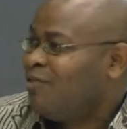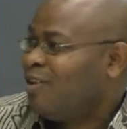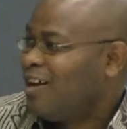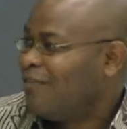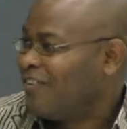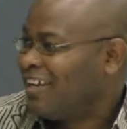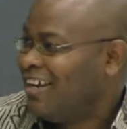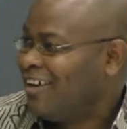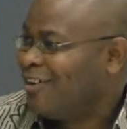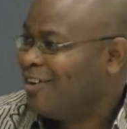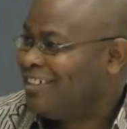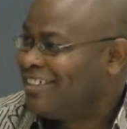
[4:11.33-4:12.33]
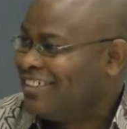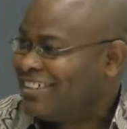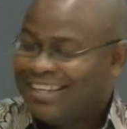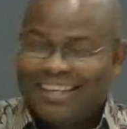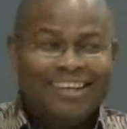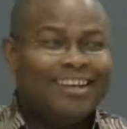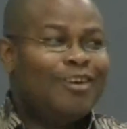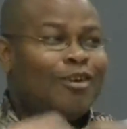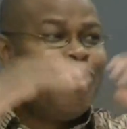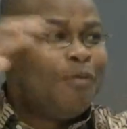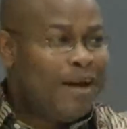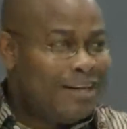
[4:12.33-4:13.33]
for African countries,
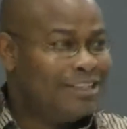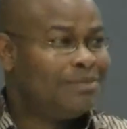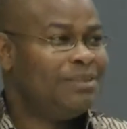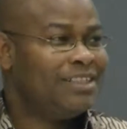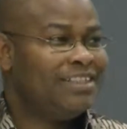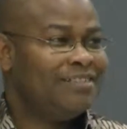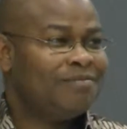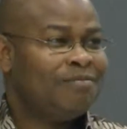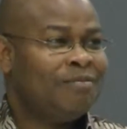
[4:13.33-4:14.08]
globally speaking.